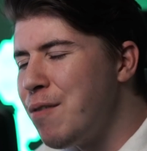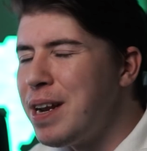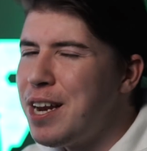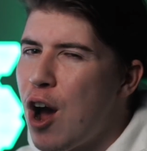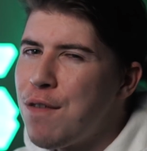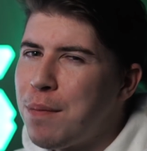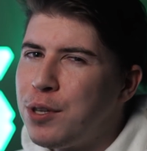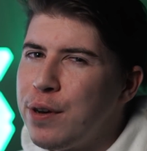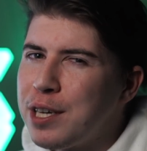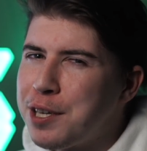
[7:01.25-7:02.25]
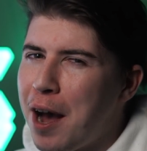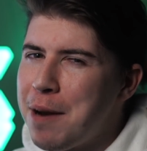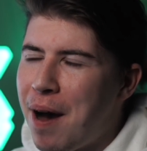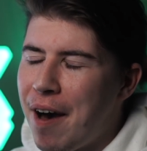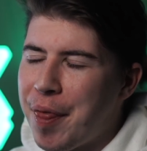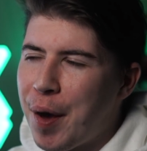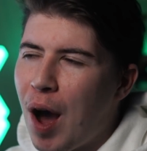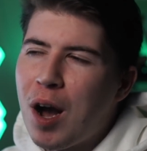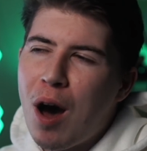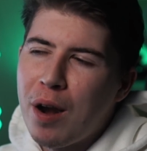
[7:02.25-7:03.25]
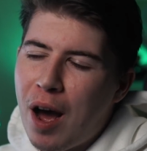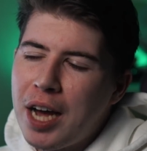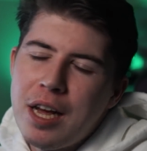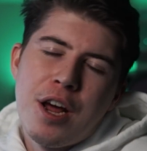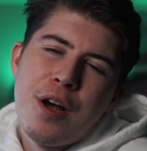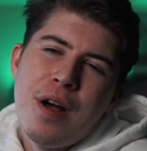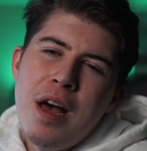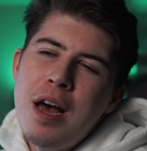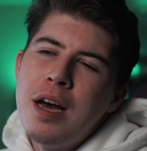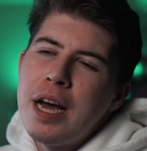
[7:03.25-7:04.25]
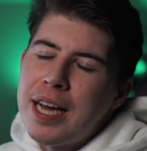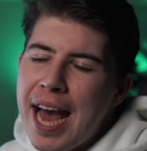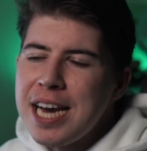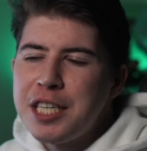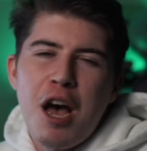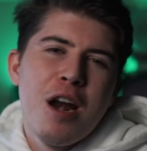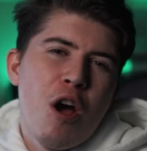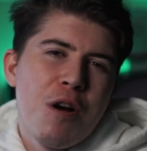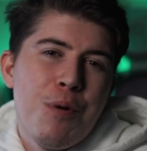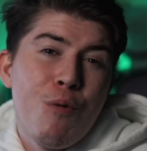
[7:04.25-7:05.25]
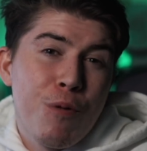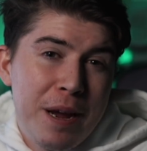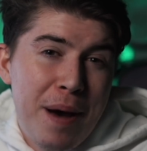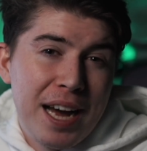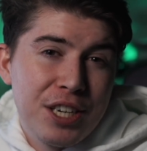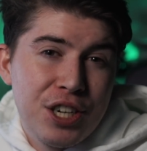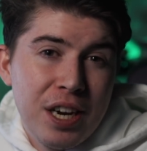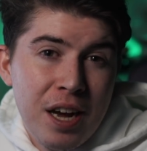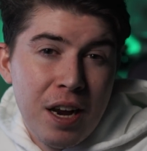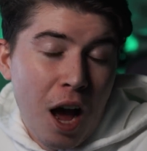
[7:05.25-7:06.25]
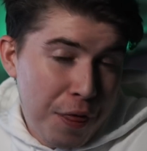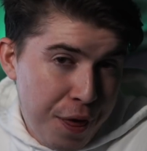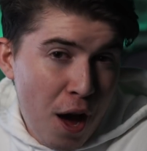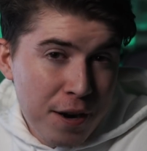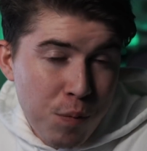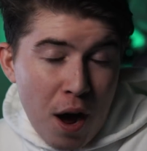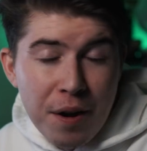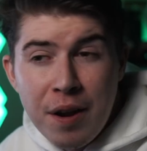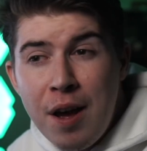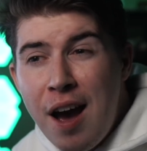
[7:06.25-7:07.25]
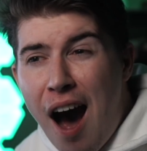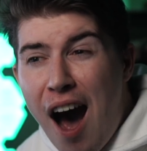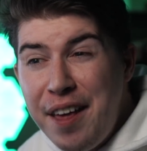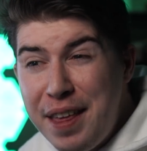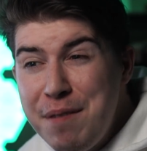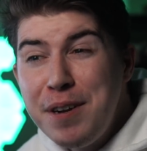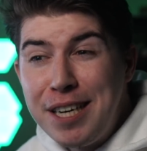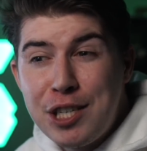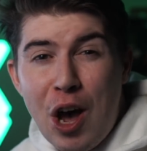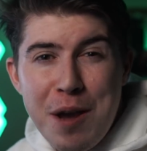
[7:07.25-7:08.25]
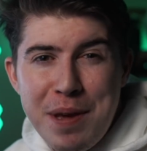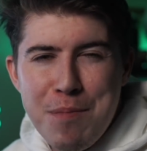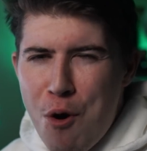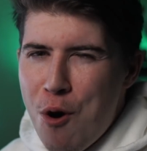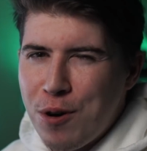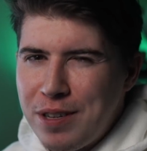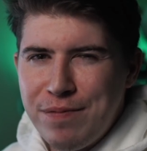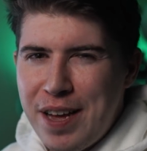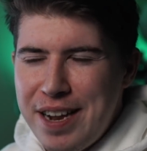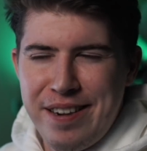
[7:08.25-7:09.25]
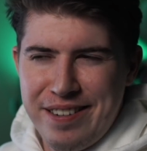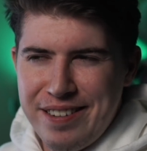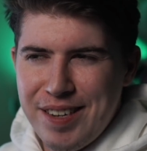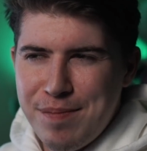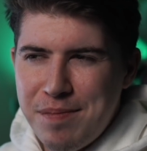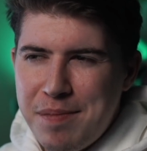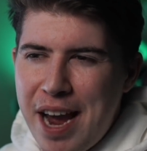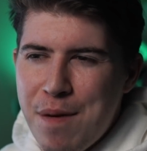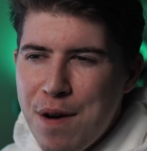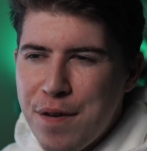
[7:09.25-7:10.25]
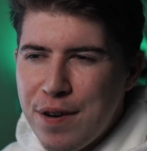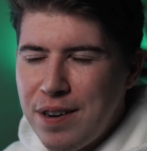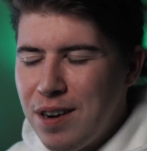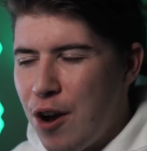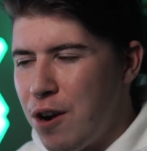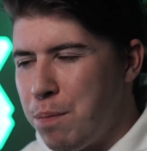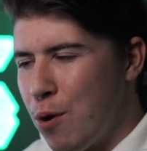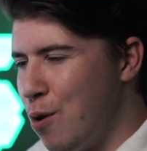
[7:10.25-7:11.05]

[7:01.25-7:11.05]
I don't really know if I'm too excited about it, though. I can't lie. I don't know. KSI Logan Paul rematch, a third one, I think would excite me more than Mayweather and Logan